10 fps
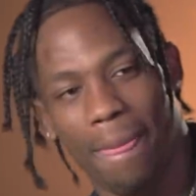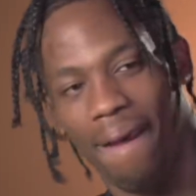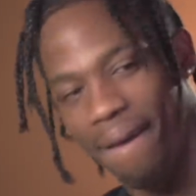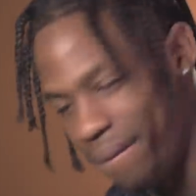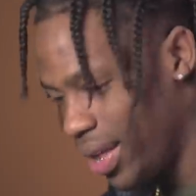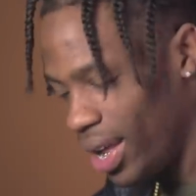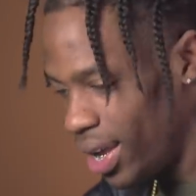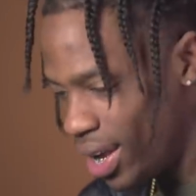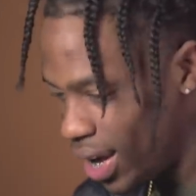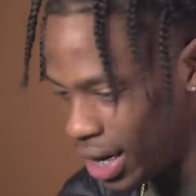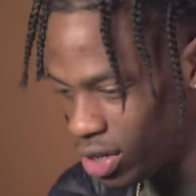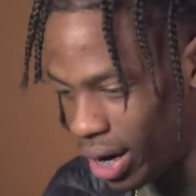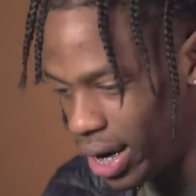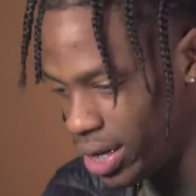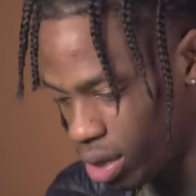Like, I
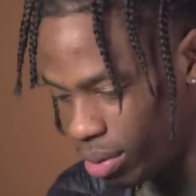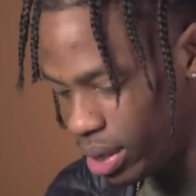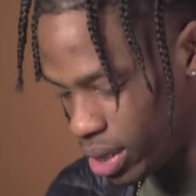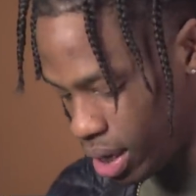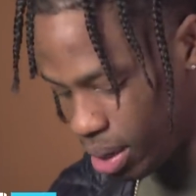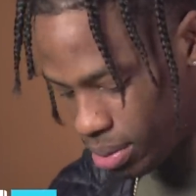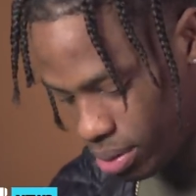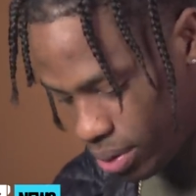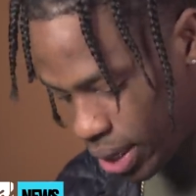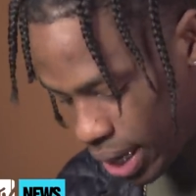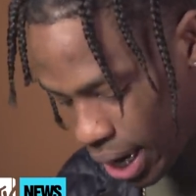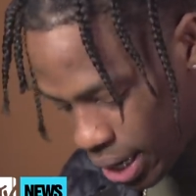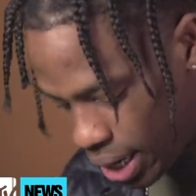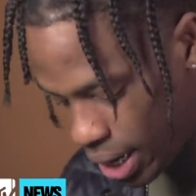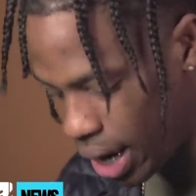tried it so many times, and when I got
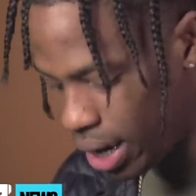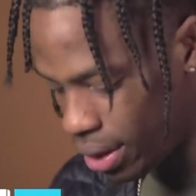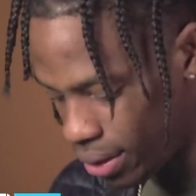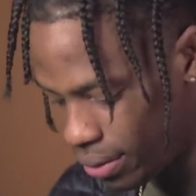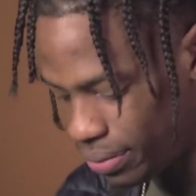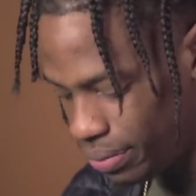it, I got it, though.